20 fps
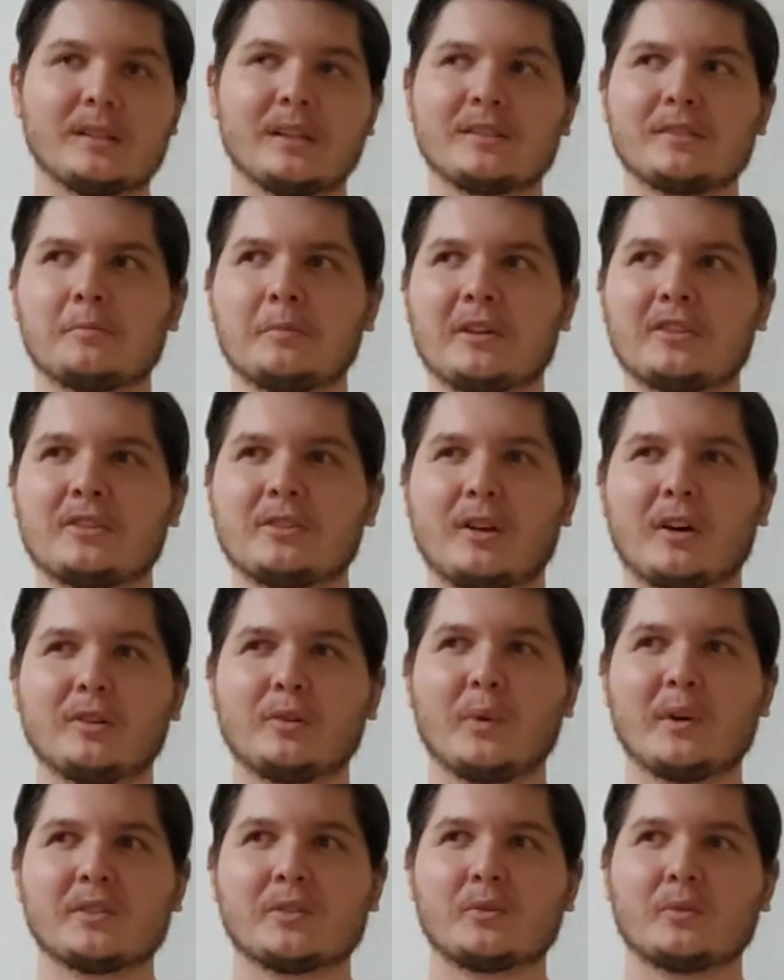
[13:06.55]
I just mentioned all the
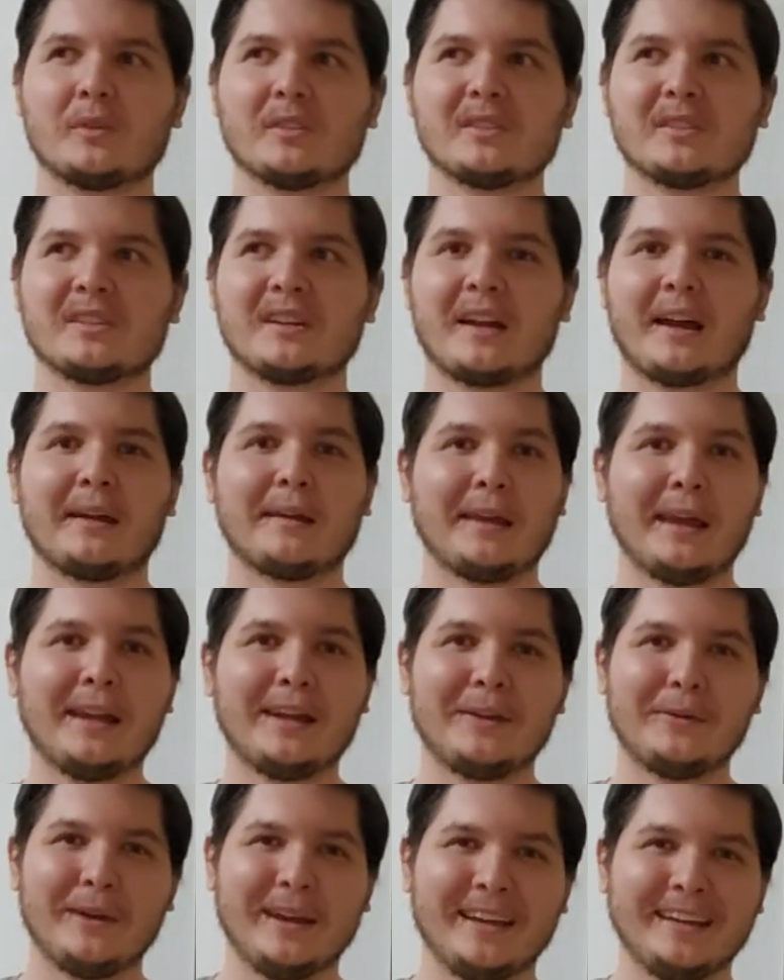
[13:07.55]
Western ones, didn't I?
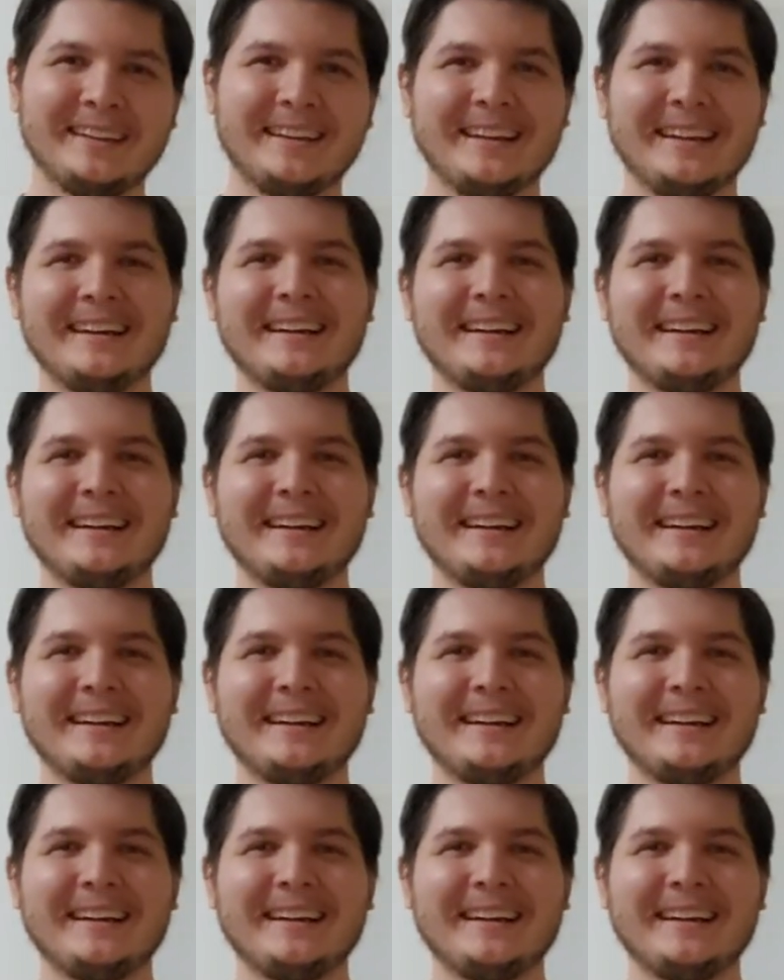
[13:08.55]
Anyway,